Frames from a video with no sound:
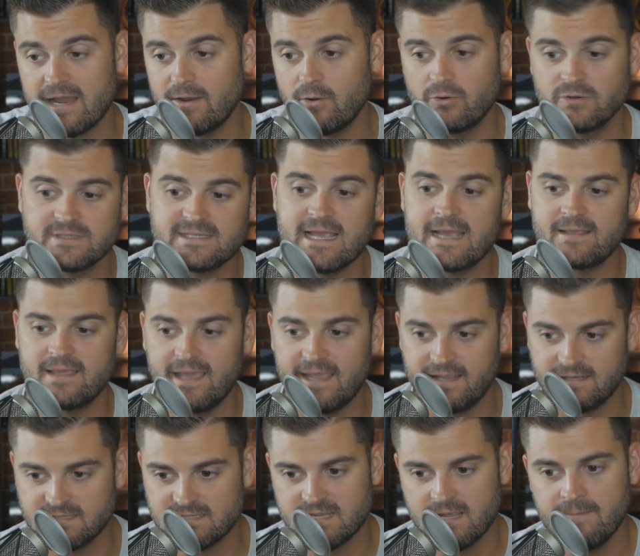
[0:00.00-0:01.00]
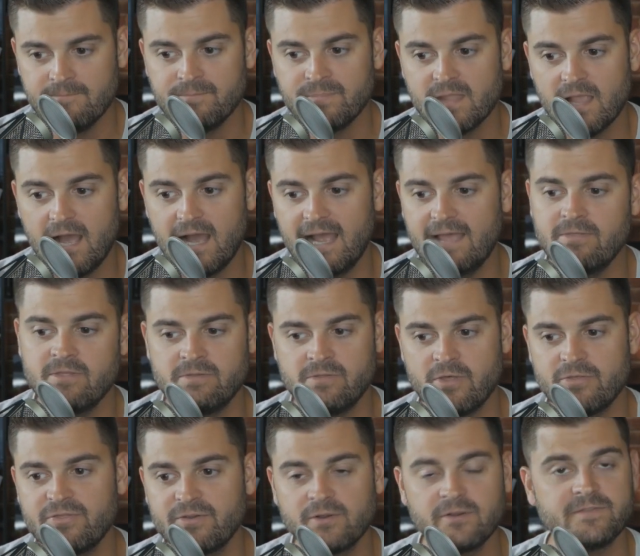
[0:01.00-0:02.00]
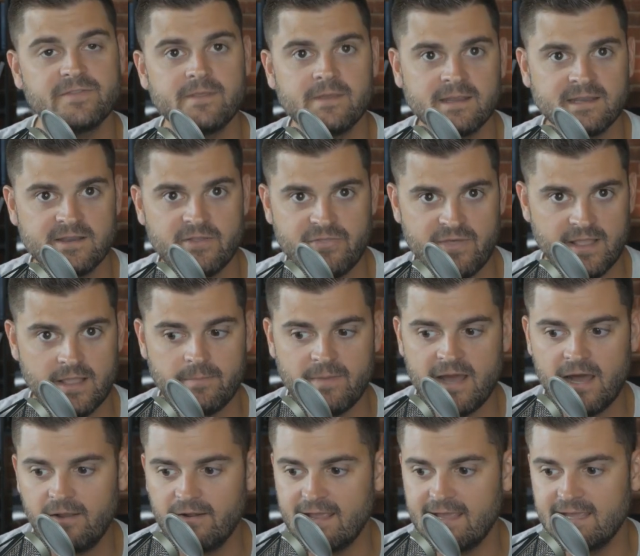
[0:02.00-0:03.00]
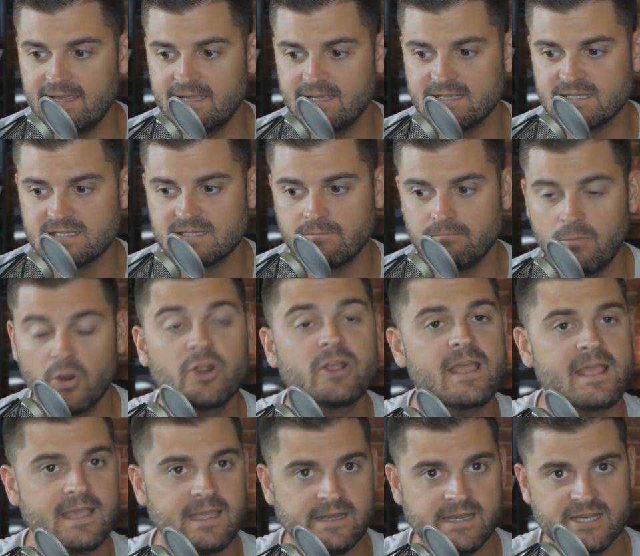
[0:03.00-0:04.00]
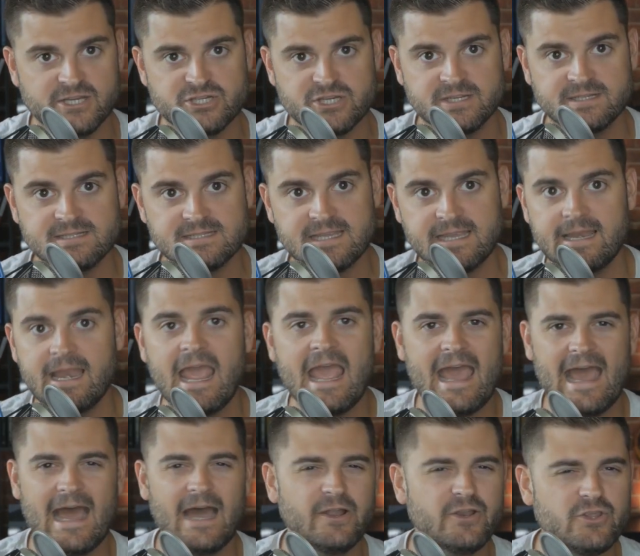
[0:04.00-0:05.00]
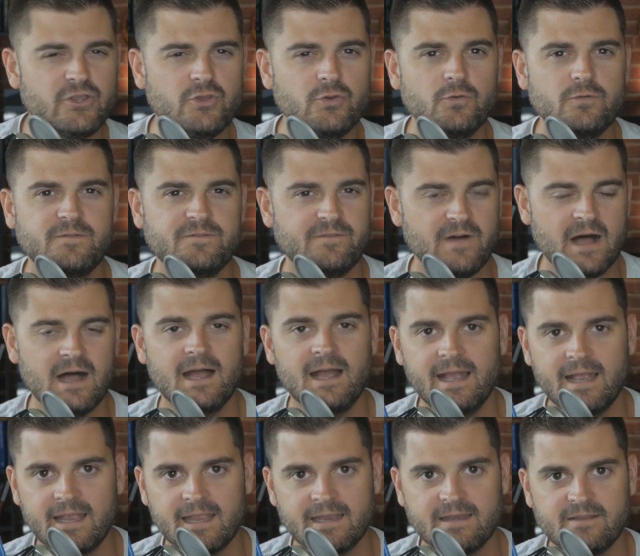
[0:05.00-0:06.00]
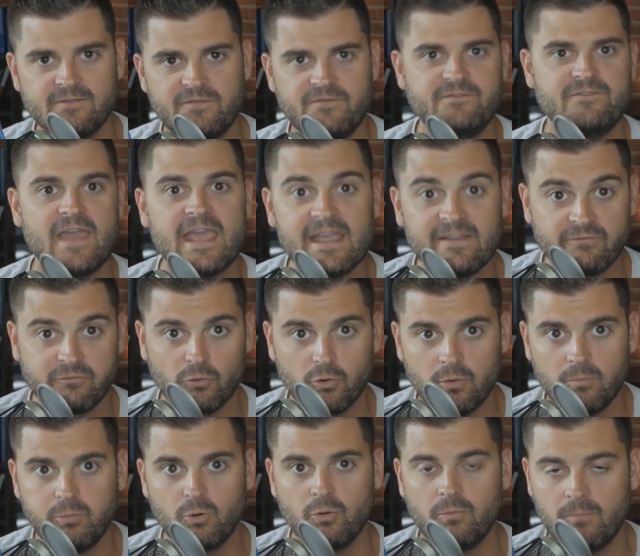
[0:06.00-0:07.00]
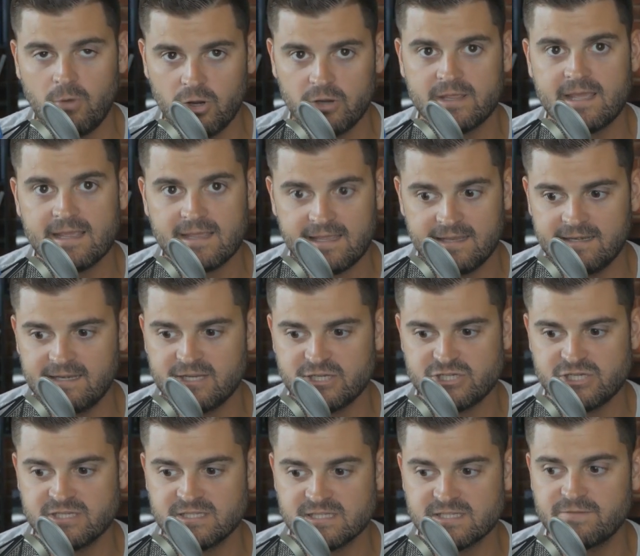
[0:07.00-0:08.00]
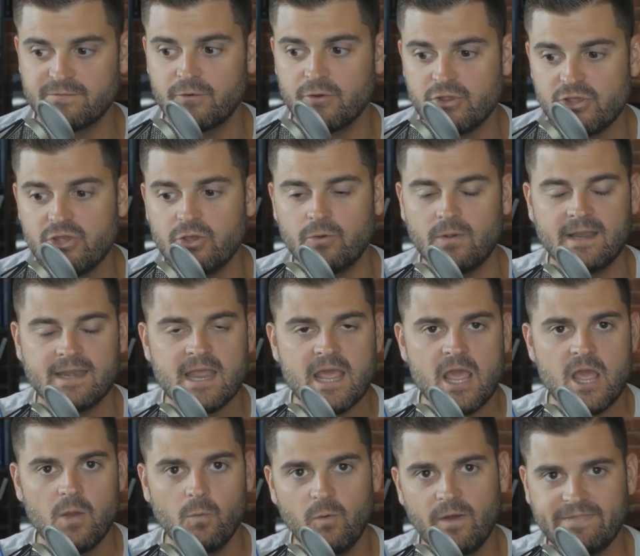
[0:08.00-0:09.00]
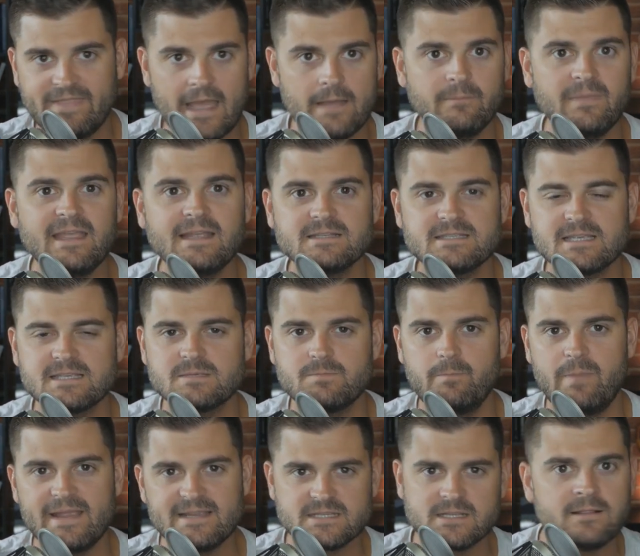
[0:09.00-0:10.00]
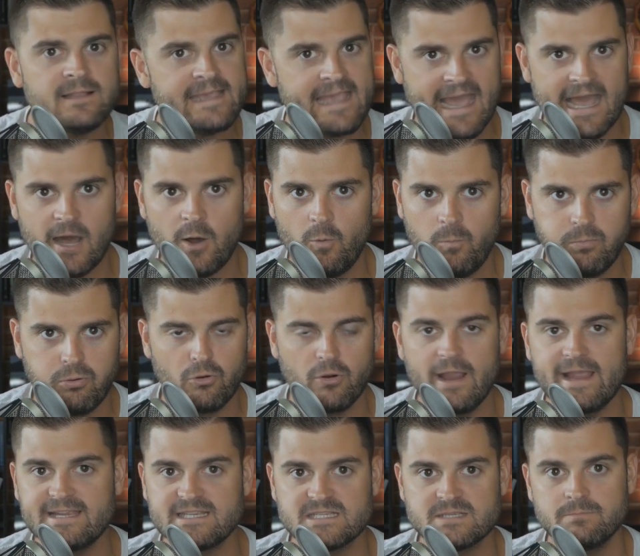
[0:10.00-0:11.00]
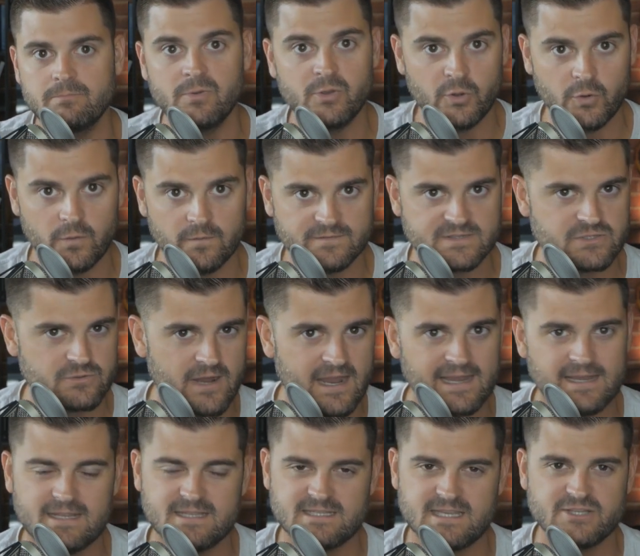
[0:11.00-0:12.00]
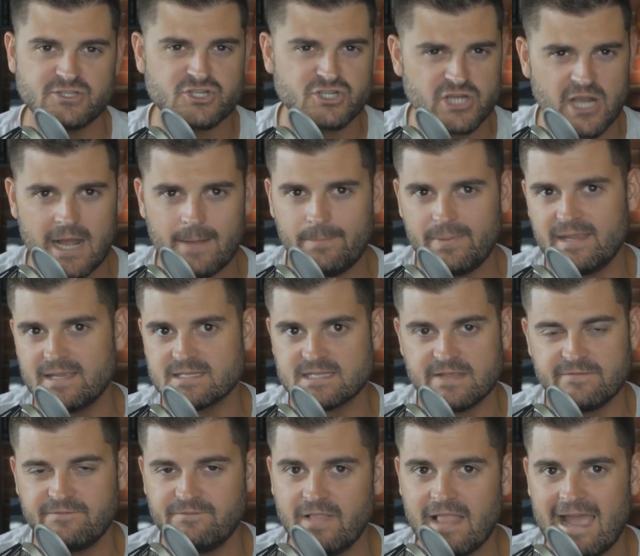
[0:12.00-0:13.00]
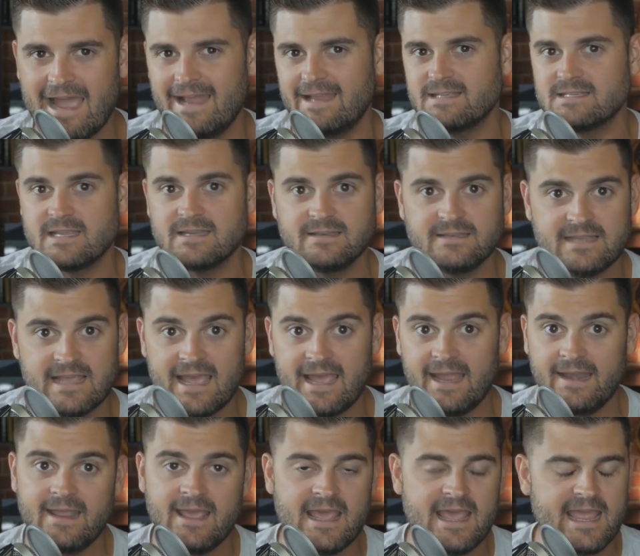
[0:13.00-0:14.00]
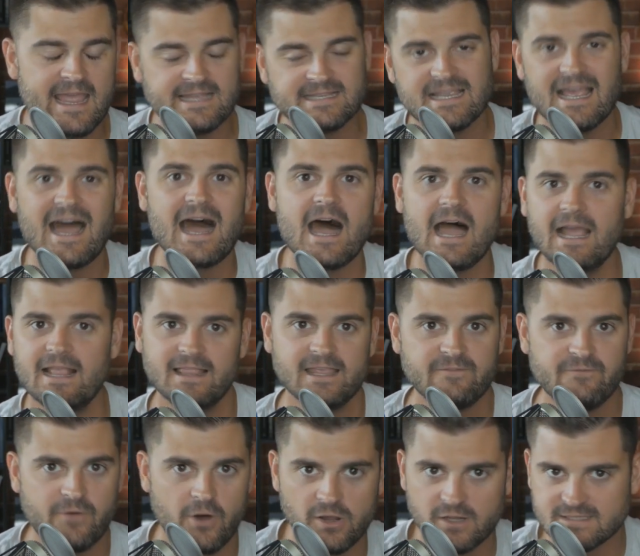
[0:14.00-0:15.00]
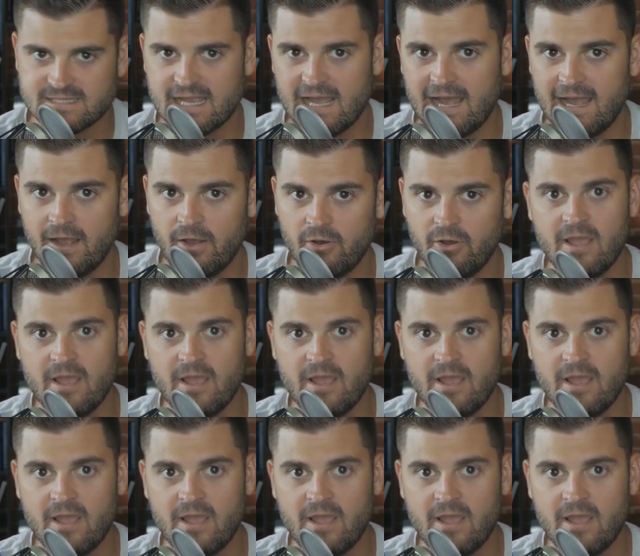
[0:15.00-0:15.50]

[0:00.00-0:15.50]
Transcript: Or decades. And then the third thing to think about is market conditions. And how do you find favorable market conditions for you? And what that means is basically how price moves, right? Is it choppy? Is it flat? Is it dead? Is it highly volatile?